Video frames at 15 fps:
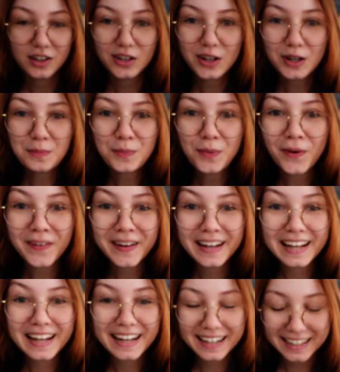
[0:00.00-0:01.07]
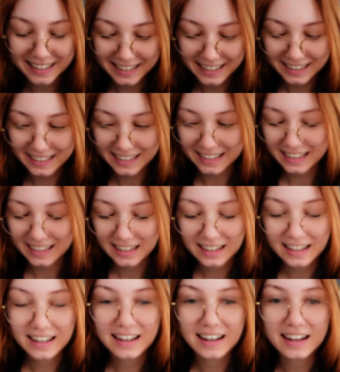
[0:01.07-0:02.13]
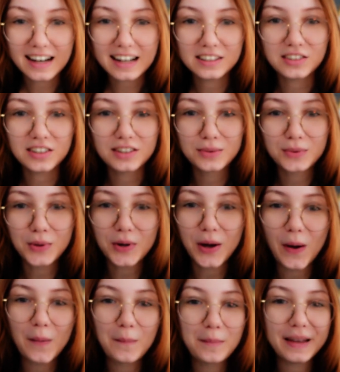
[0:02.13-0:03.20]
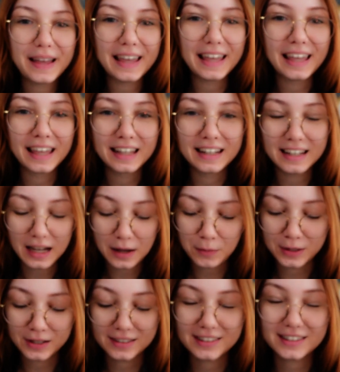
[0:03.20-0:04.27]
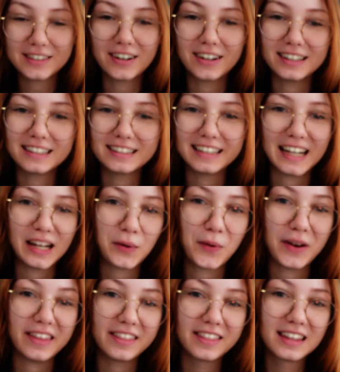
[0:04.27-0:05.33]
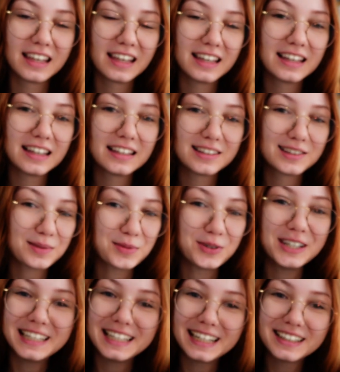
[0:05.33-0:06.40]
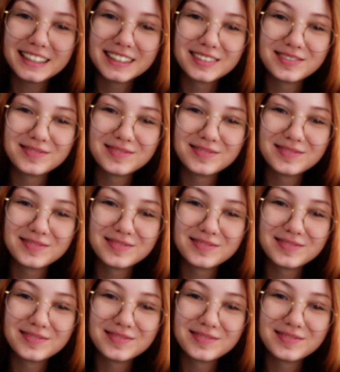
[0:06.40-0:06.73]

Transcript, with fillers: Good morning. I just woke up and I'm gonna start today with some reading.